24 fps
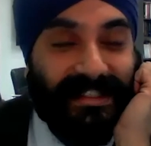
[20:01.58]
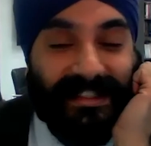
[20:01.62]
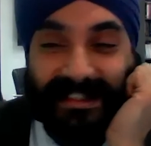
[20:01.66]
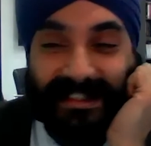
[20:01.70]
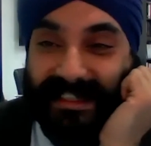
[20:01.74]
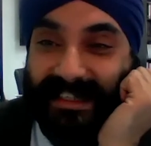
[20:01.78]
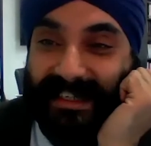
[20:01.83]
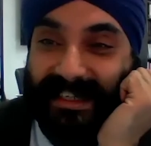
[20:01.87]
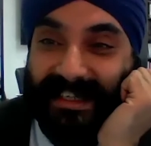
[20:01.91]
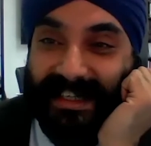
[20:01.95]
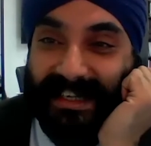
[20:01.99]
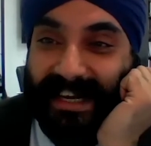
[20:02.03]

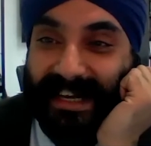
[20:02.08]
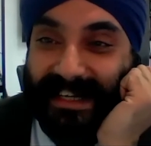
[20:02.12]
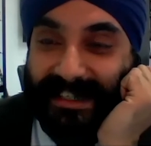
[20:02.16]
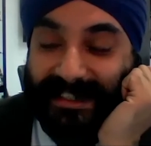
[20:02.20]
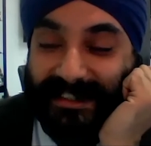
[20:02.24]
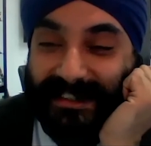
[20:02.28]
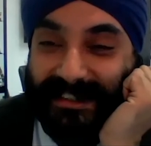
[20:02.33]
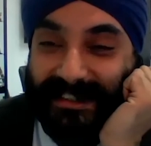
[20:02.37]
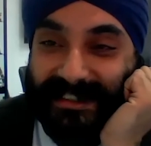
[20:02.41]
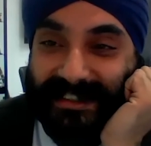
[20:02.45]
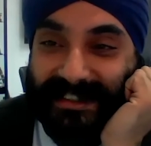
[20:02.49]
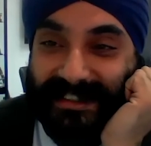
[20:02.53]
Sikh
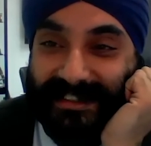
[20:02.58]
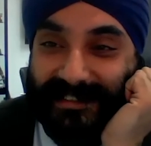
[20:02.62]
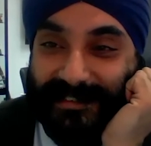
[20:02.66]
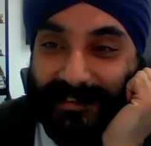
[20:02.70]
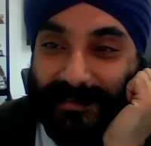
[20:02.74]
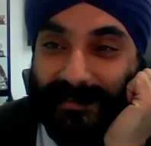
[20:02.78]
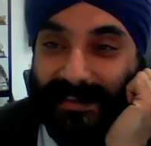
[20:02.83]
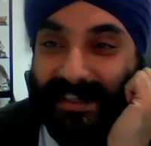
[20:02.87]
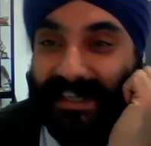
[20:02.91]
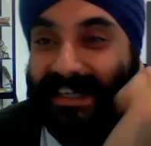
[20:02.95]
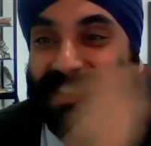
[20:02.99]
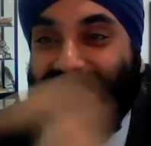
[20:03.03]
connections
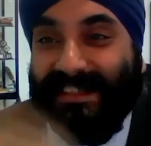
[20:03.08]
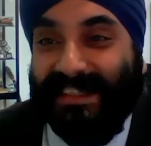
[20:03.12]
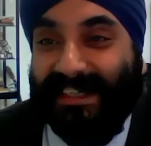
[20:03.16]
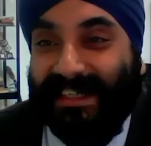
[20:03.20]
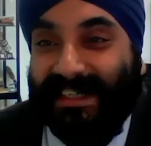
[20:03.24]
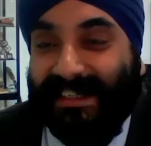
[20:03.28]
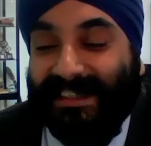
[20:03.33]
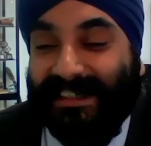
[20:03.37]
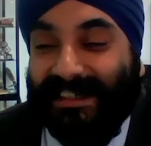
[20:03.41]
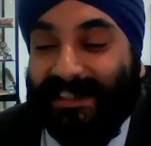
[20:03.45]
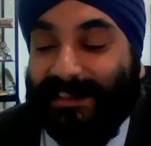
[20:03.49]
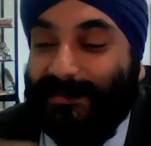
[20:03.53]
from East
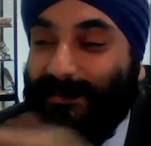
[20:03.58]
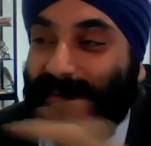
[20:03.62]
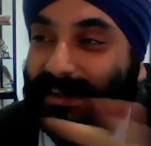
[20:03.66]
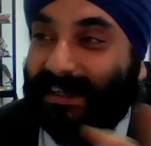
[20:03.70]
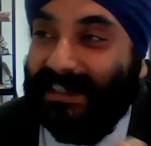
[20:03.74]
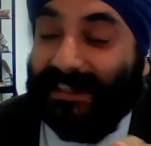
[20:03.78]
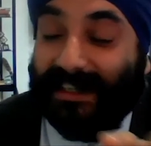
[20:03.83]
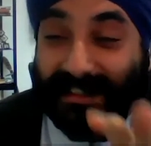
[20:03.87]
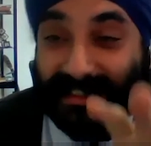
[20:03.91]
London, West.